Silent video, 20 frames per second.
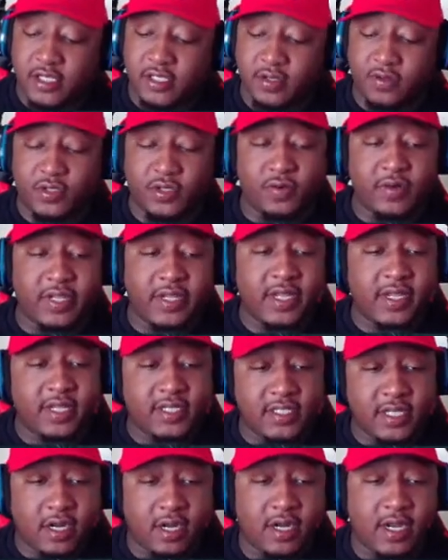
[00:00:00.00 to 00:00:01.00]
So Joni
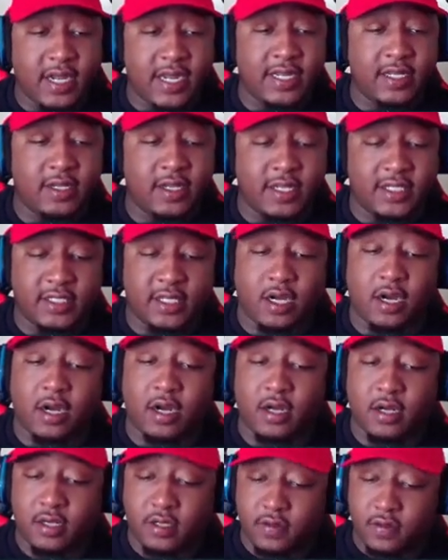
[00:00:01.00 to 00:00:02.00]
is our con- is
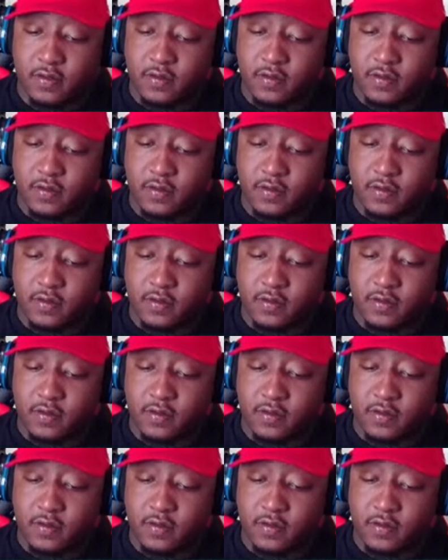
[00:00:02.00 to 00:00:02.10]
our